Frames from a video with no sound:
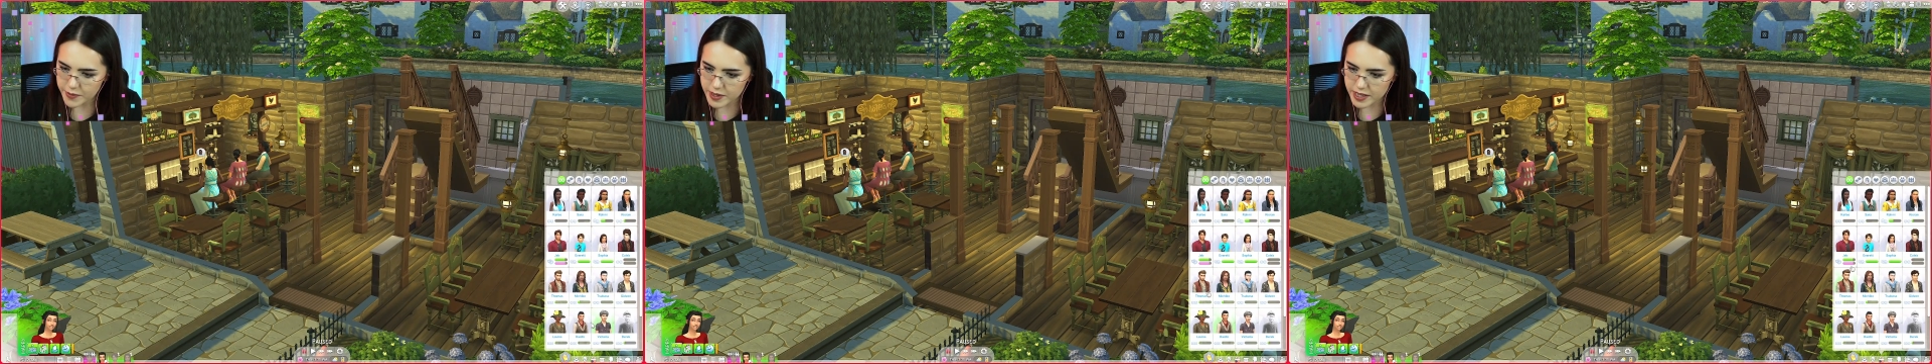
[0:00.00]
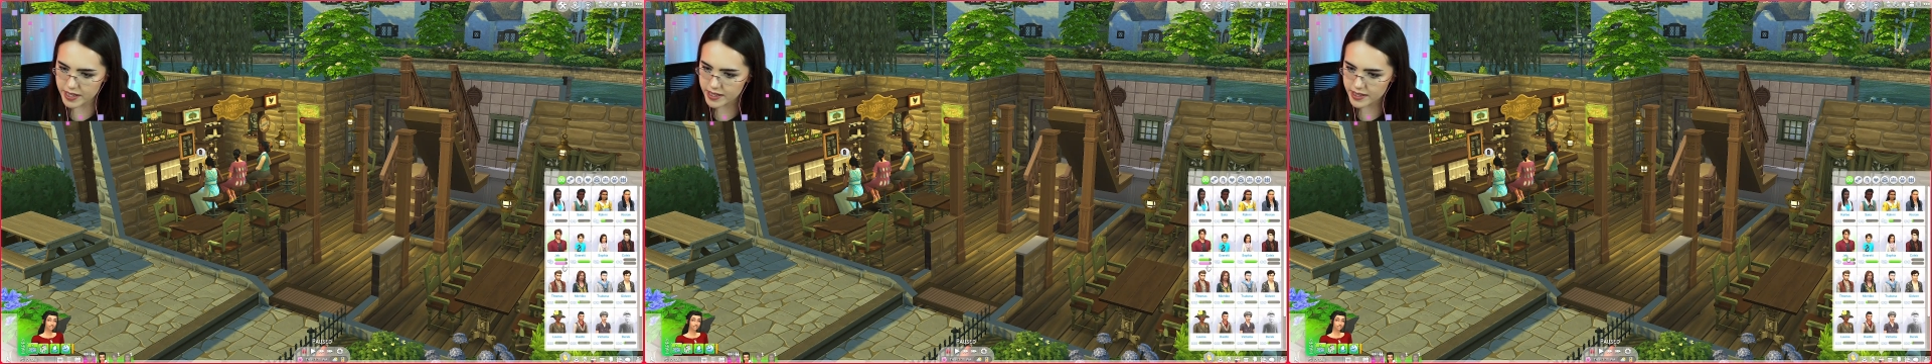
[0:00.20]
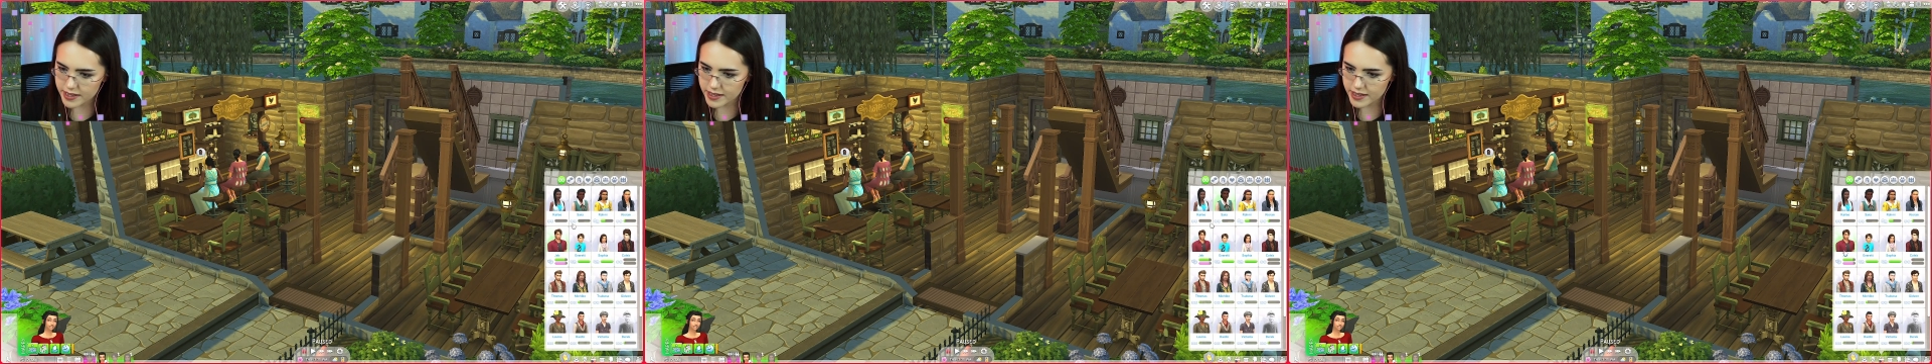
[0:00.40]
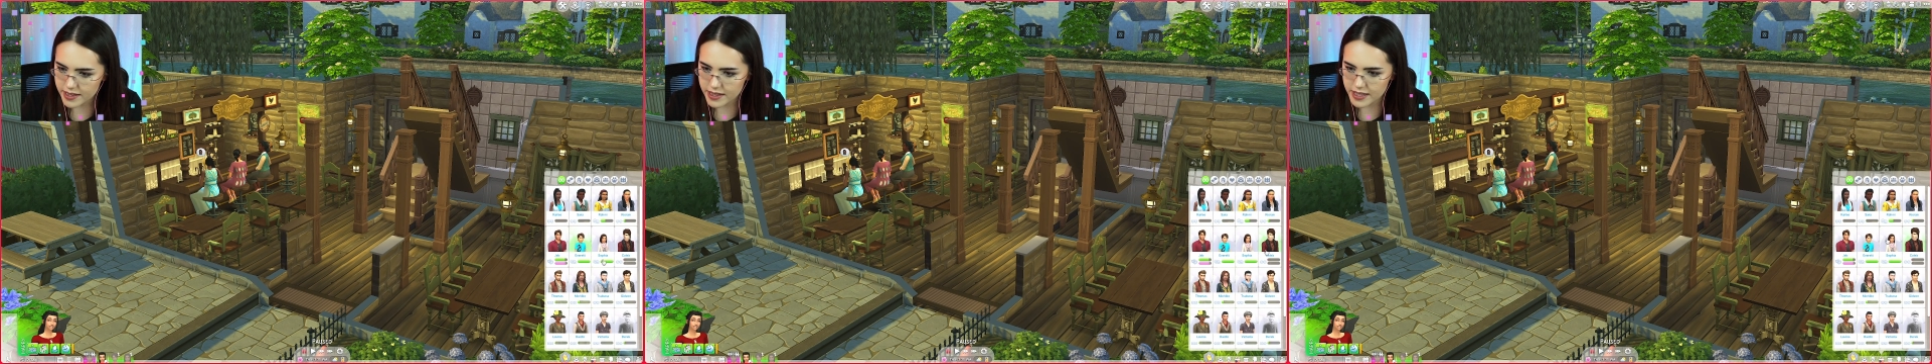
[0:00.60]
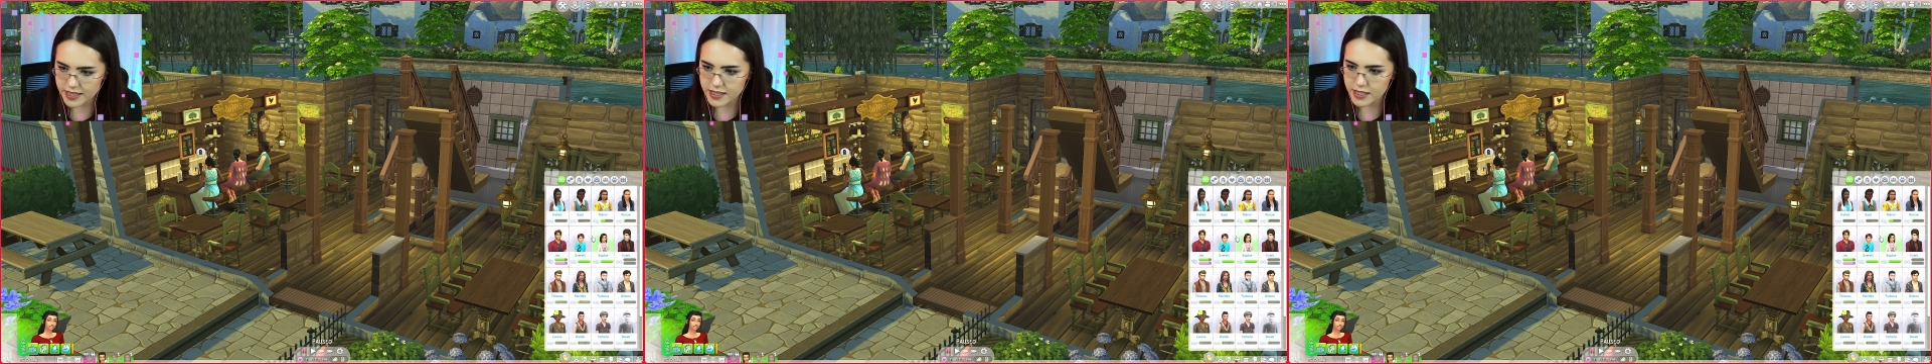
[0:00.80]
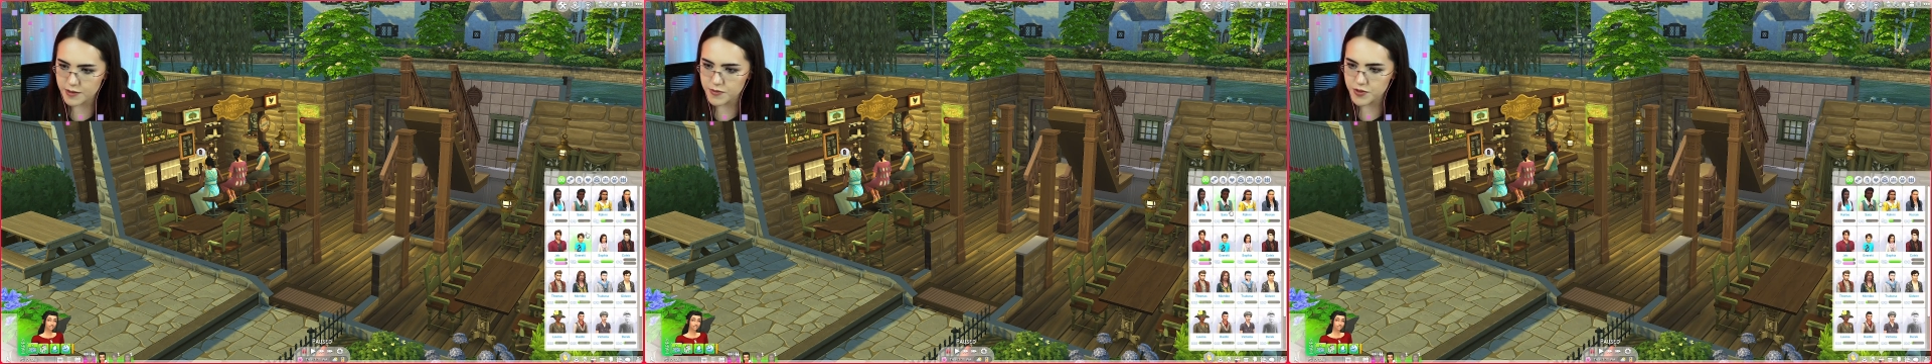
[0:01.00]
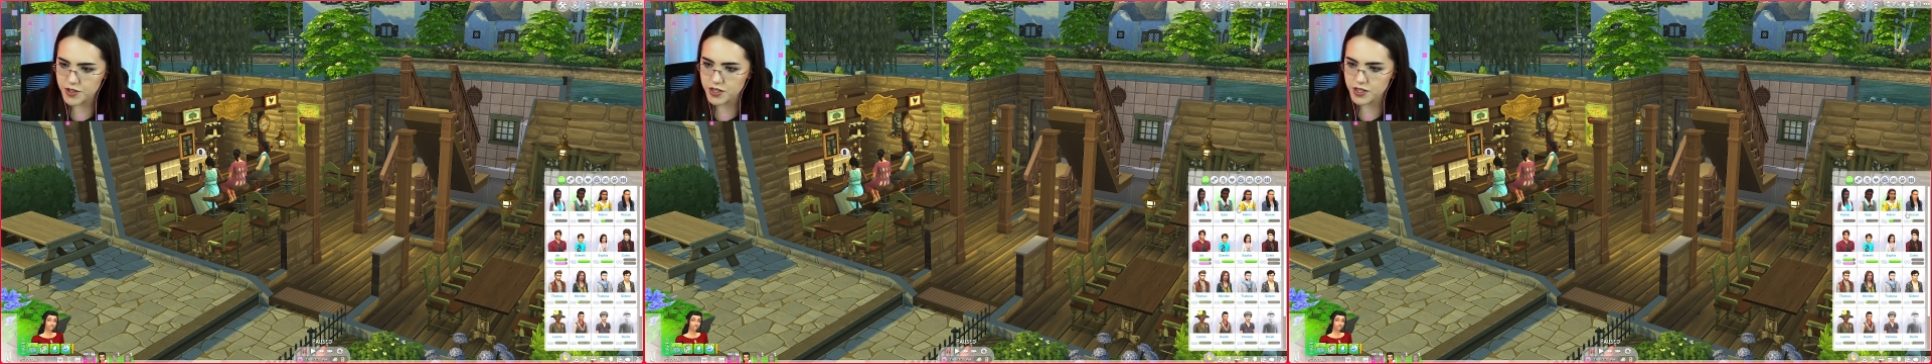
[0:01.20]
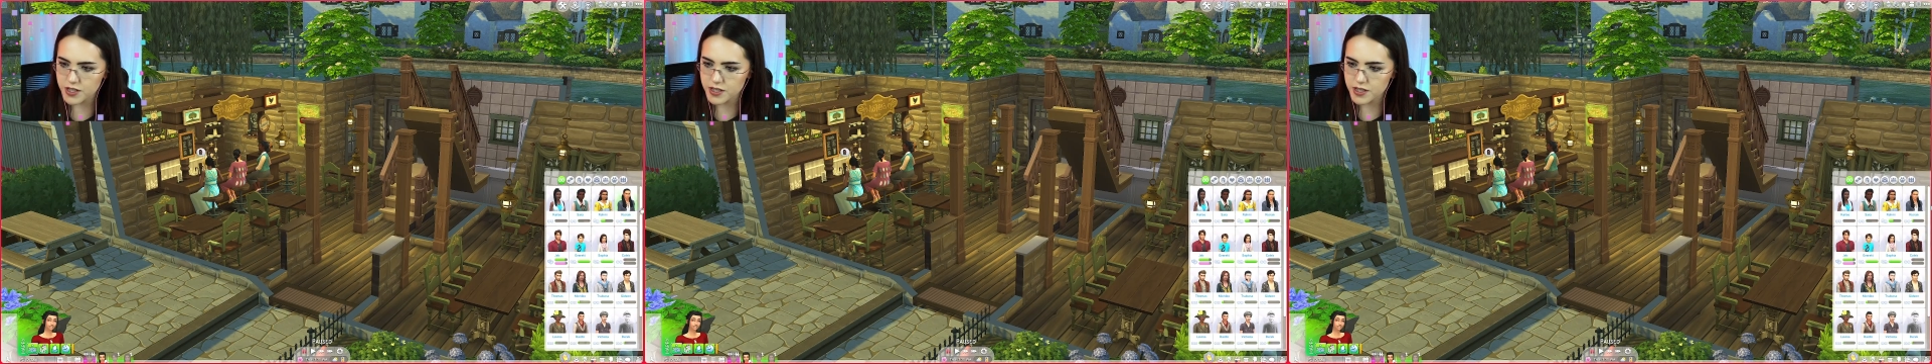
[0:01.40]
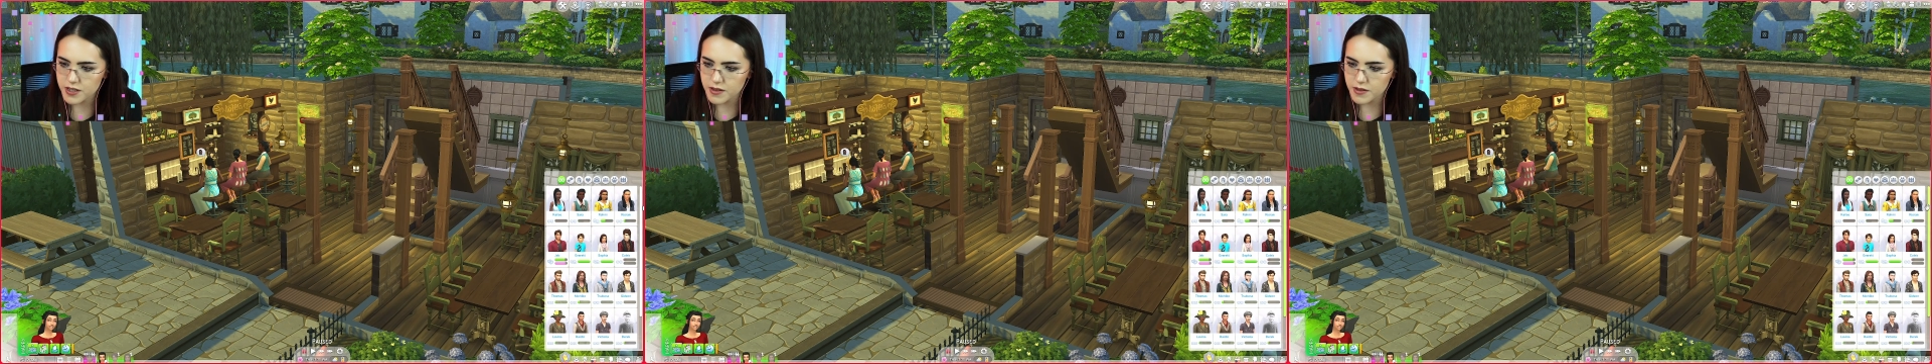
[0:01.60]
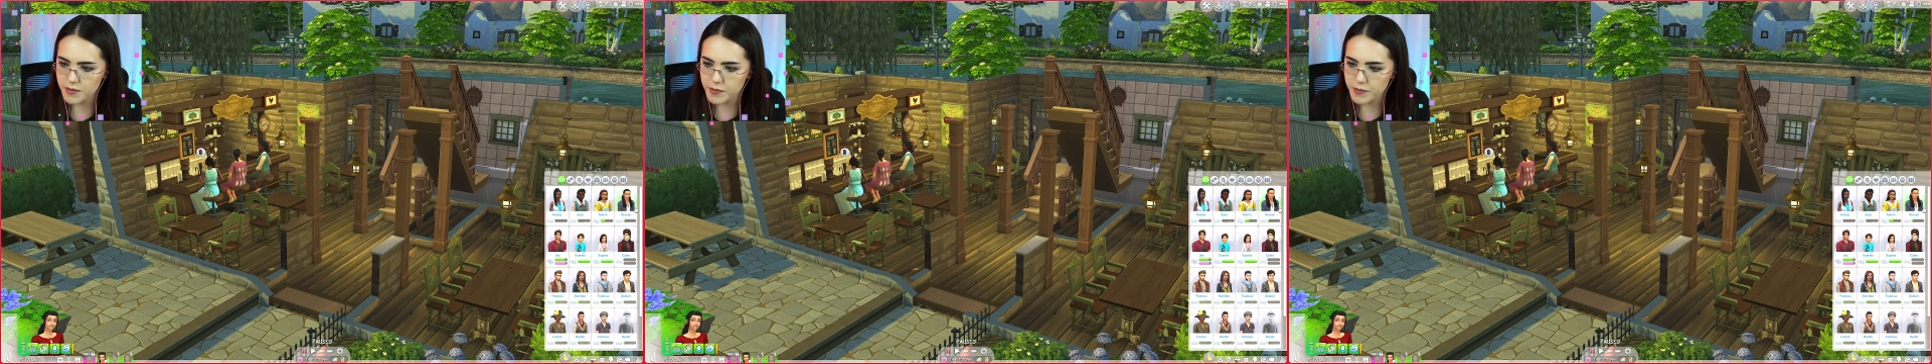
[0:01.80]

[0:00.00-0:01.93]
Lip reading: when The Sims just